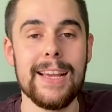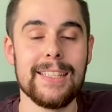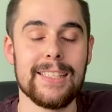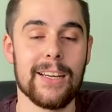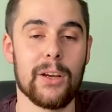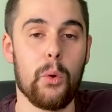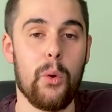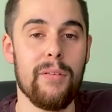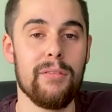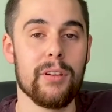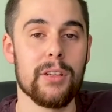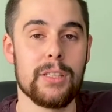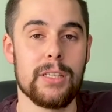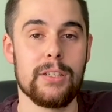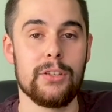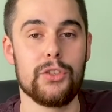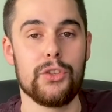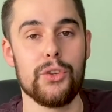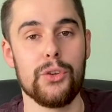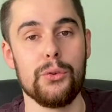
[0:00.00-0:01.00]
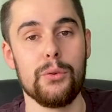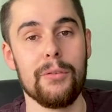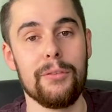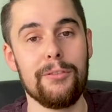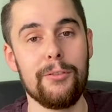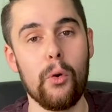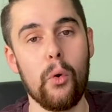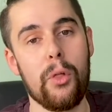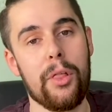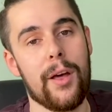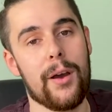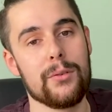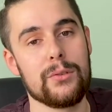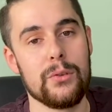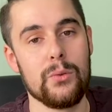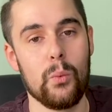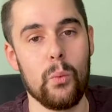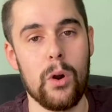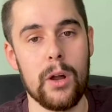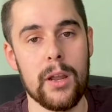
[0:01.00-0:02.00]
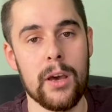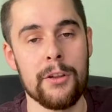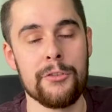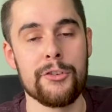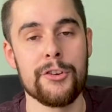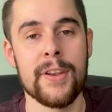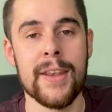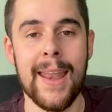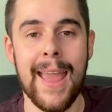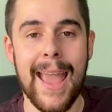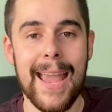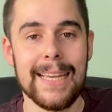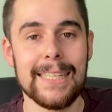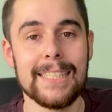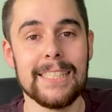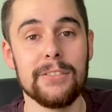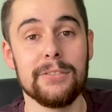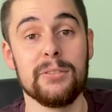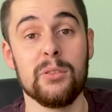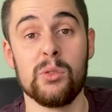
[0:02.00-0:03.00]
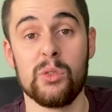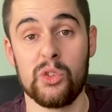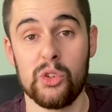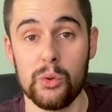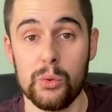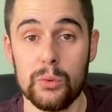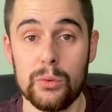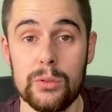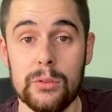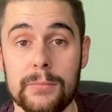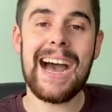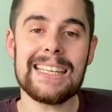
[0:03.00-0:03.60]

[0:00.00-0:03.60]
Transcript: is equivalent to 4,184 joules.